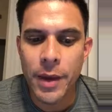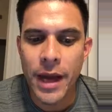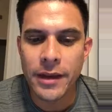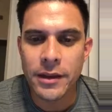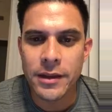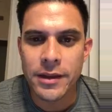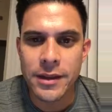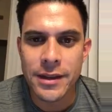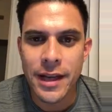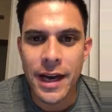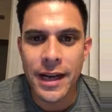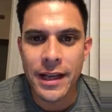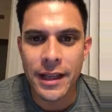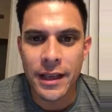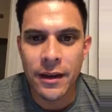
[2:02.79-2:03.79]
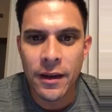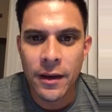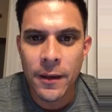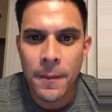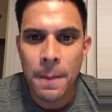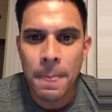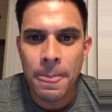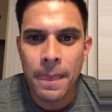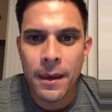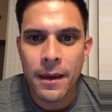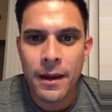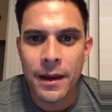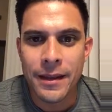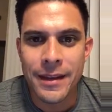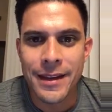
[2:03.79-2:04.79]
impact on society.
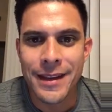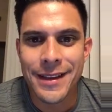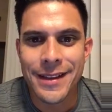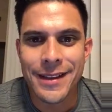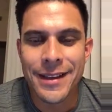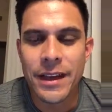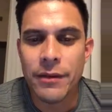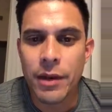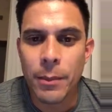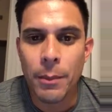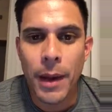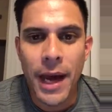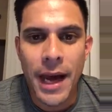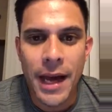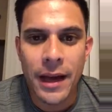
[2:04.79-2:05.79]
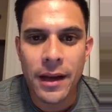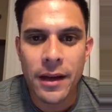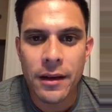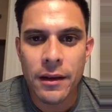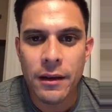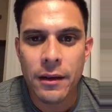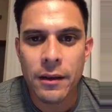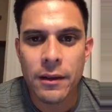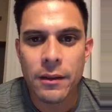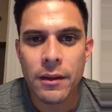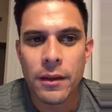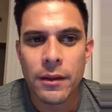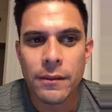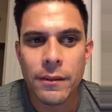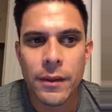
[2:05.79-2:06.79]
I think giving back,
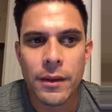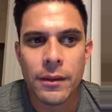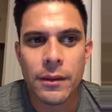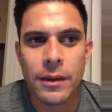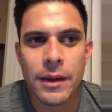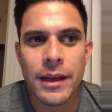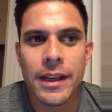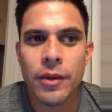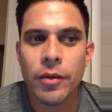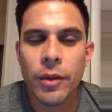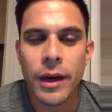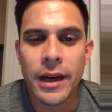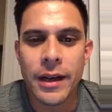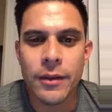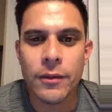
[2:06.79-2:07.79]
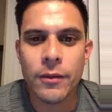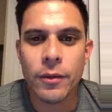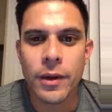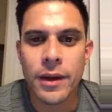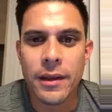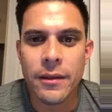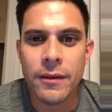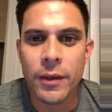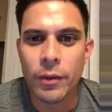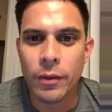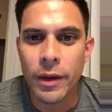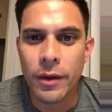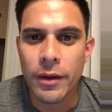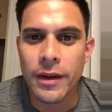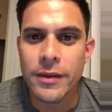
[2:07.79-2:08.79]
getting creative with
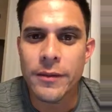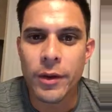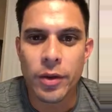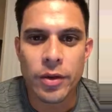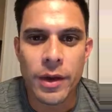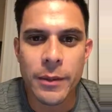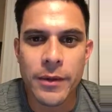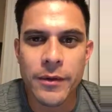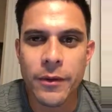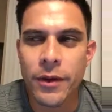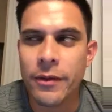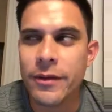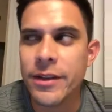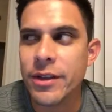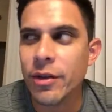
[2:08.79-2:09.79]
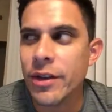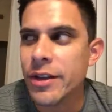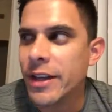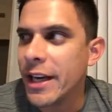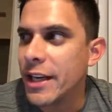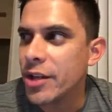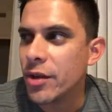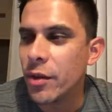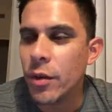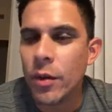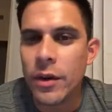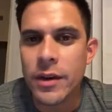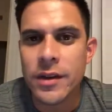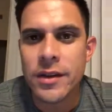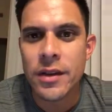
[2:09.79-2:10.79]
whether that's field trips for a physical education
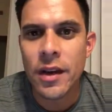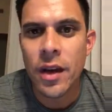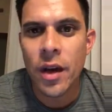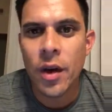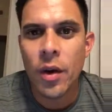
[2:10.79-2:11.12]
course,